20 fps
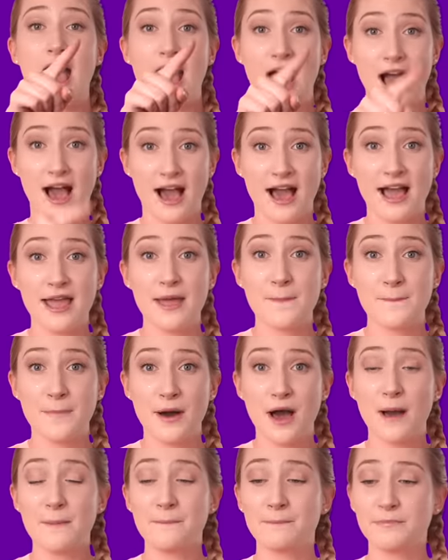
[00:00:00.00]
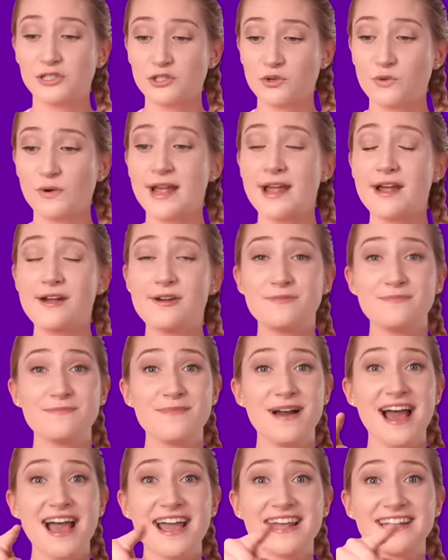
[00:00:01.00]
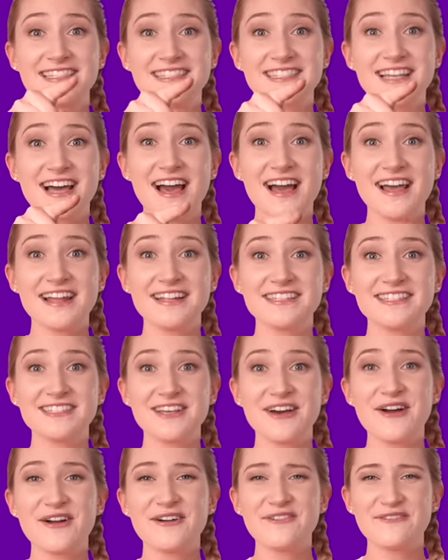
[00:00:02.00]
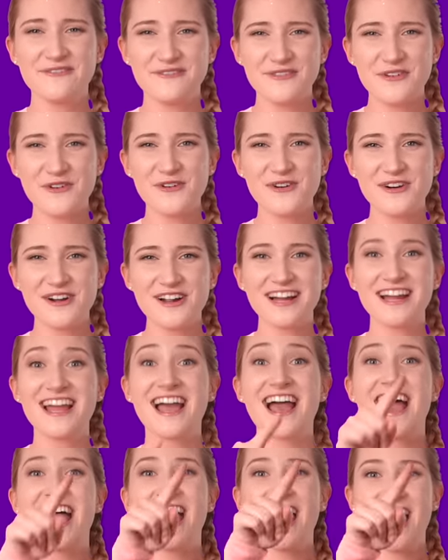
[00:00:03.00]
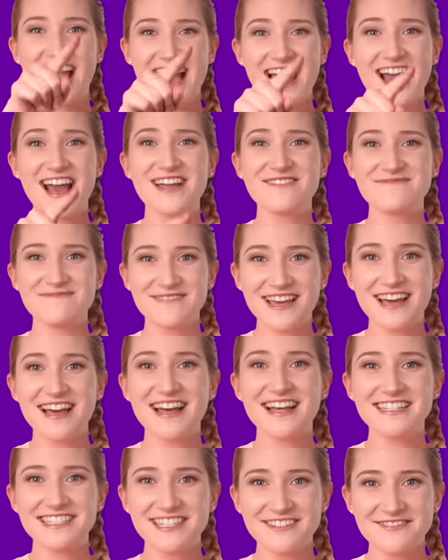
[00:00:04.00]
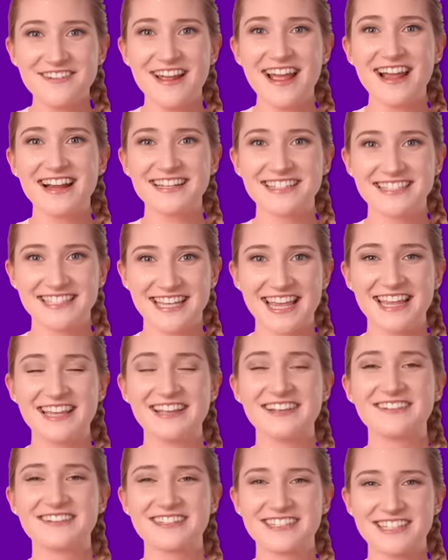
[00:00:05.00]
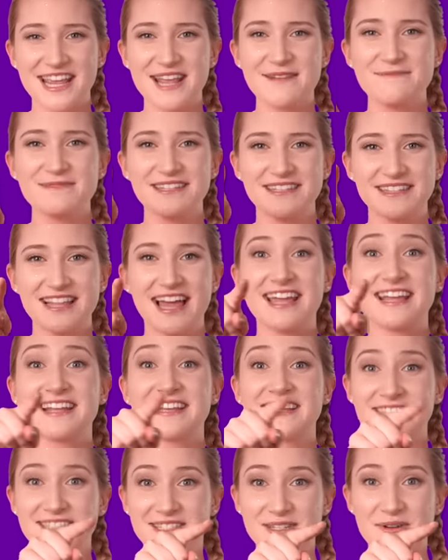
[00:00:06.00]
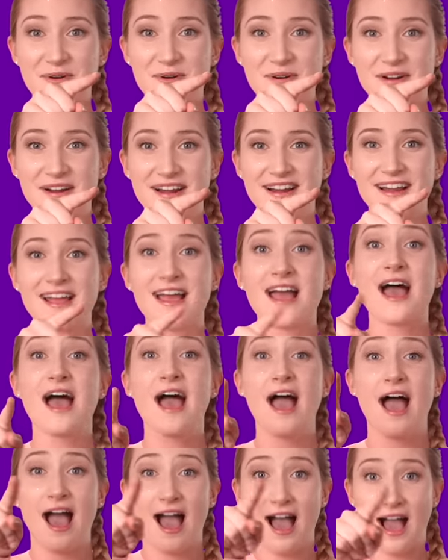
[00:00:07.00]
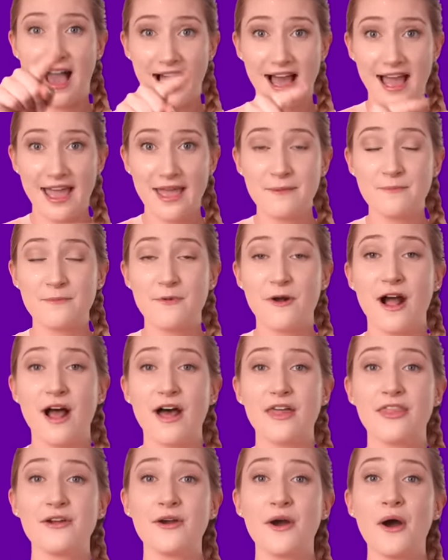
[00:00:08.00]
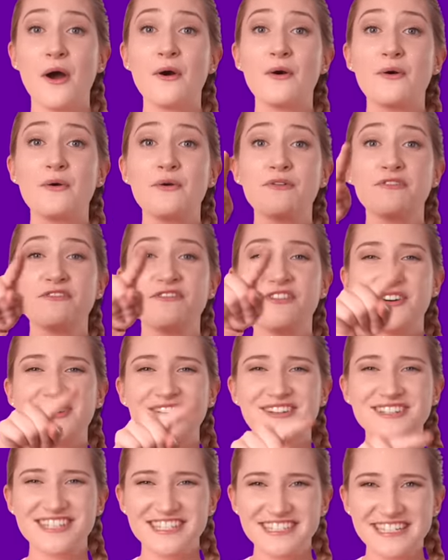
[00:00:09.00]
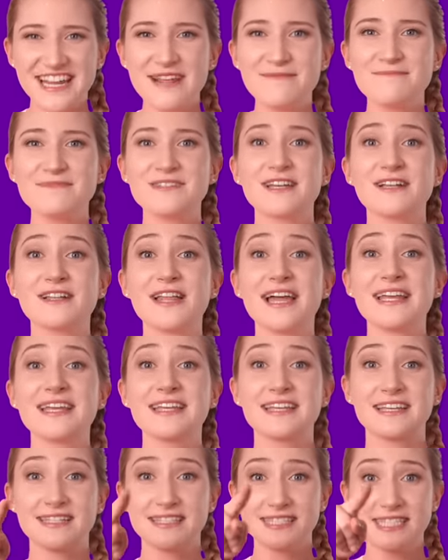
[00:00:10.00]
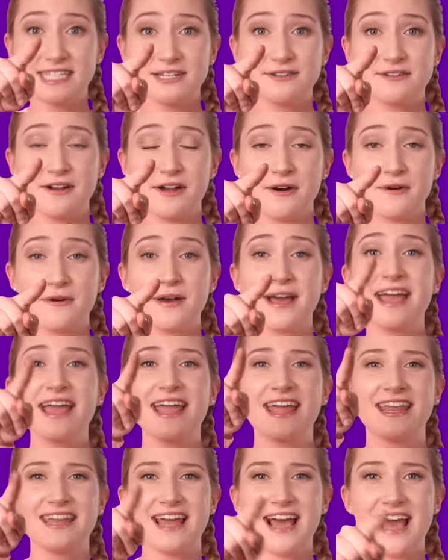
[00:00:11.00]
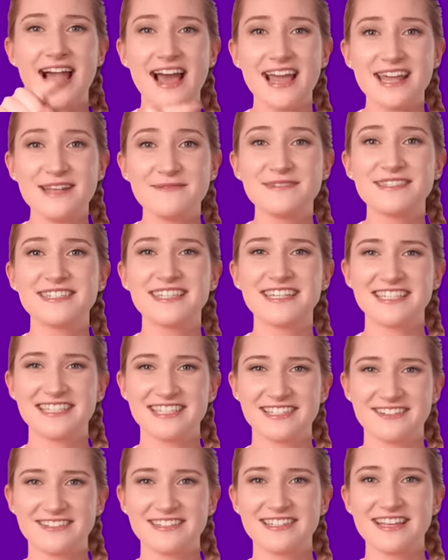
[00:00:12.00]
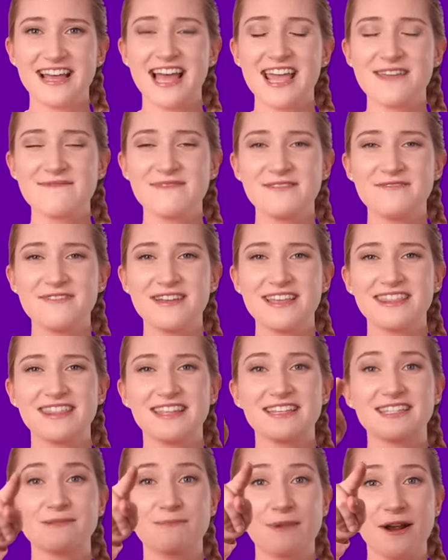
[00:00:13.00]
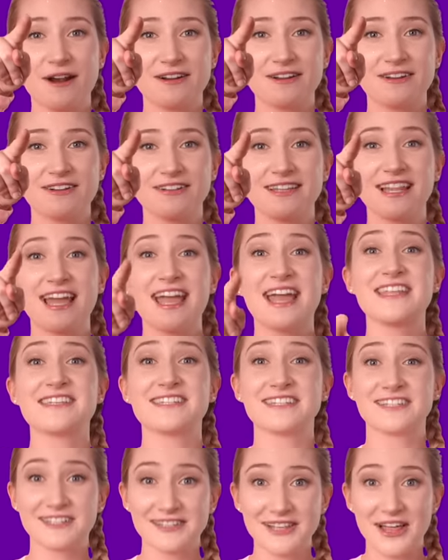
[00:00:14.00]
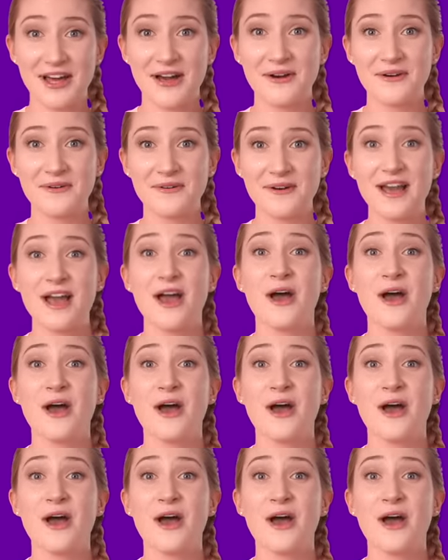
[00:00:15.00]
I am papa square, my sides are four. I'm cousin rectangle shaped like a door. I am brother oval shaped like a zero. And I am sister diamond with a sparkle and a glow.